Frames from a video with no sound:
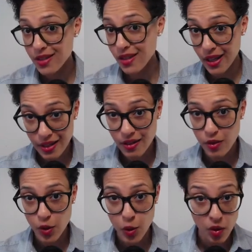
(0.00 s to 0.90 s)
the link,
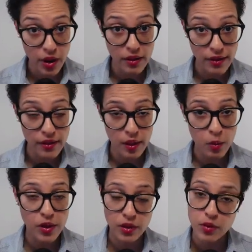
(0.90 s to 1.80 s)
the URL that they
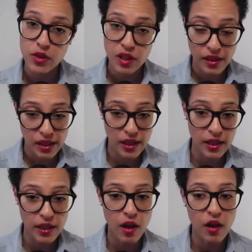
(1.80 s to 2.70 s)
will use that they
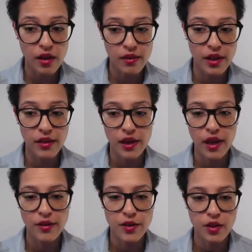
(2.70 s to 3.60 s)
click on and then they
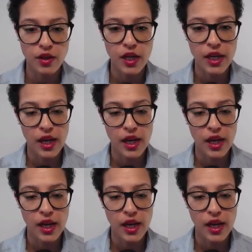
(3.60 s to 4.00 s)
enter